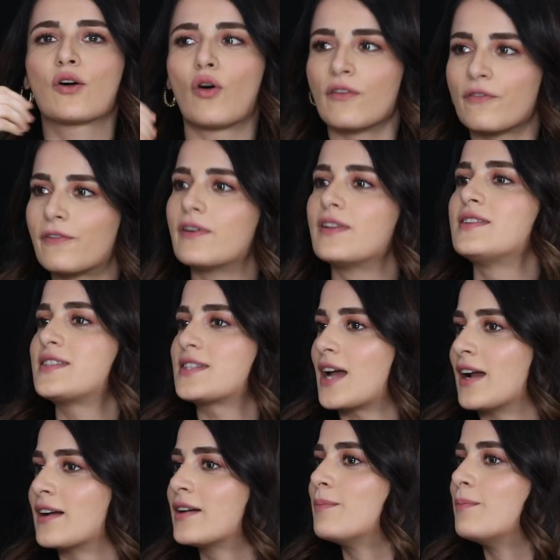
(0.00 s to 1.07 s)
confidence
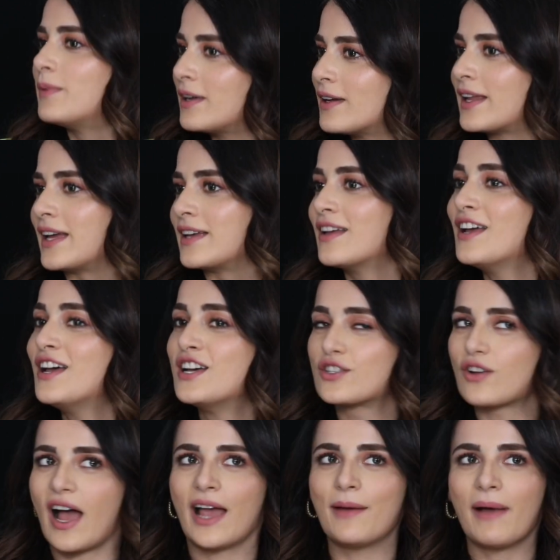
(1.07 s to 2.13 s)
started building.
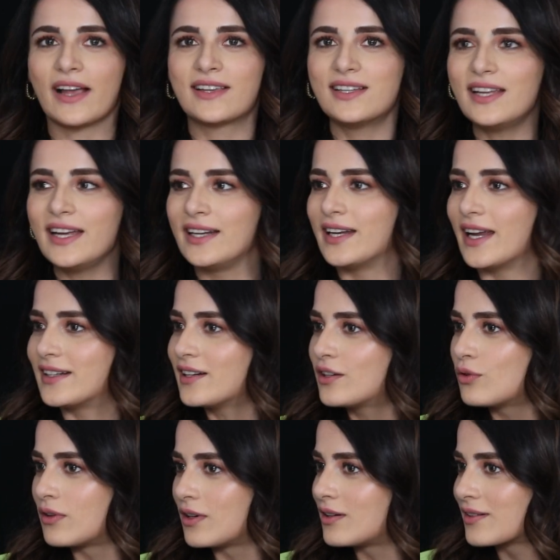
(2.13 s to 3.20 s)
So I'm actually indebted
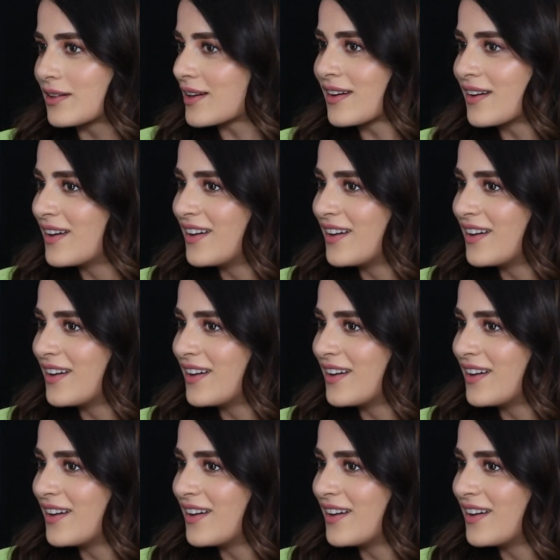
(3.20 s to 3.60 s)
to her.